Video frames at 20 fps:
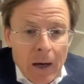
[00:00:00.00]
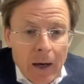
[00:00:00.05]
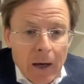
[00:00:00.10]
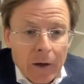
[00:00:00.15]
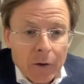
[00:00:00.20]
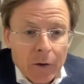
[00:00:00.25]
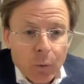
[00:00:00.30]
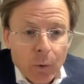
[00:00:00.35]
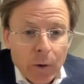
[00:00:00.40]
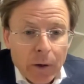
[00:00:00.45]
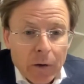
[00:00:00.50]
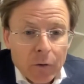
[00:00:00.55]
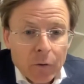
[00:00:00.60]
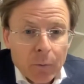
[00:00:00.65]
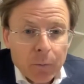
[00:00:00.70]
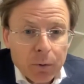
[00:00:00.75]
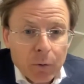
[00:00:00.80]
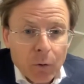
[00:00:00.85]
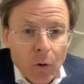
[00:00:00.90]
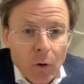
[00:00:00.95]
as we
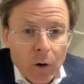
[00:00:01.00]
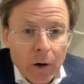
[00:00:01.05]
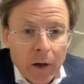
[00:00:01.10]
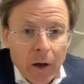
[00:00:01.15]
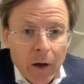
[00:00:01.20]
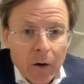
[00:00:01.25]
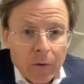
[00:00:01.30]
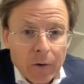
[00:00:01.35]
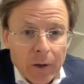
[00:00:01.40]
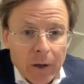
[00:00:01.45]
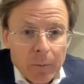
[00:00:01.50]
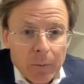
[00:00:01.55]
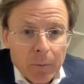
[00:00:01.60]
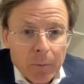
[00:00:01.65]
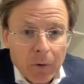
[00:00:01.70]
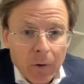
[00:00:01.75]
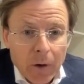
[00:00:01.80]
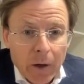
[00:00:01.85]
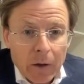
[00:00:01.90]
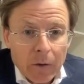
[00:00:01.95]
explore and go
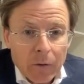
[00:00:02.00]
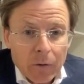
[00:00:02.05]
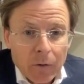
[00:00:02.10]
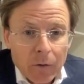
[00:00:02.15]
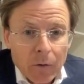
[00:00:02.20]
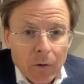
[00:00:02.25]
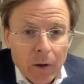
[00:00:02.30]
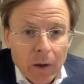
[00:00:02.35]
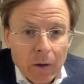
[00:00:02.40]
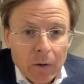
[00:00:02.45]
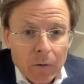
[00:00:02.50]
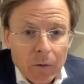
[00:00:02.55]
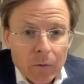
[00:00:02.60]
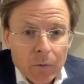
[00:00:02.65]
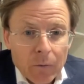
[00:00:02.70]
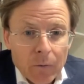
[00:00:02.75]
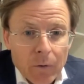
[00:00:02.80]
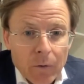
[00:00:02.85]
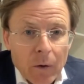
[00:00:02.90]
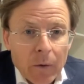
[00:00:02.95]
deeper into these
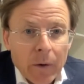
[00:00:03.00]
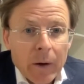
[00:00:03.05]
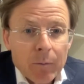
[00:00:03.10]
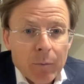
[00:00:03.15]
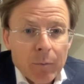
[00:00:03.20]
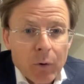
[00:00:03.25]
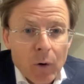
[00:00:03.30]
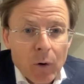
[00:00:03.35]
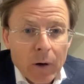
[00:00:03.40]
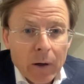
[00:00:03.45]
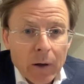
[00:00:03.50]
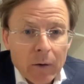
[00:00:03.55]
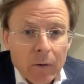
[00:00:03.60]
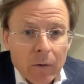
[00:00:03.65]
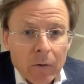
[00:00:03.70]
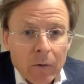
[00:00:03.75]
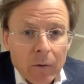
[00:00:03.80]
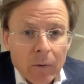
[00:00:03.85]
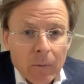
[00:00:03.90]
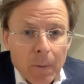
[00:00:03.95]
very important
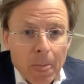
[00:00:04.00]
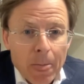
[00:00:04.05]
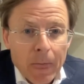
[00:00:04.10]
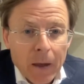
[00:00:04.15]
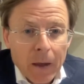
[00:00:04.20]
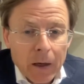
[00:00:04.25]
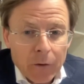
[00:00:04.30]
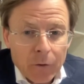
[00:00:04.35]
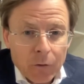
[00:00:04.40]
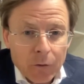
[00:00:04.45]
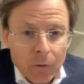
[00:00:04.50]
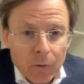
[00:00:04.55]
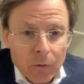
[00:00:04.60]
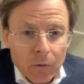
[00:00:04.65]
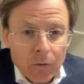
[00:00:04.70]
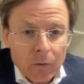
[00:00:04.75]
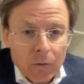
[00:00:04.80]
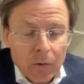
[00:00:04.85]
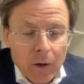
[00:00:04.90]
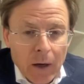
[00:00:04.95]
issues.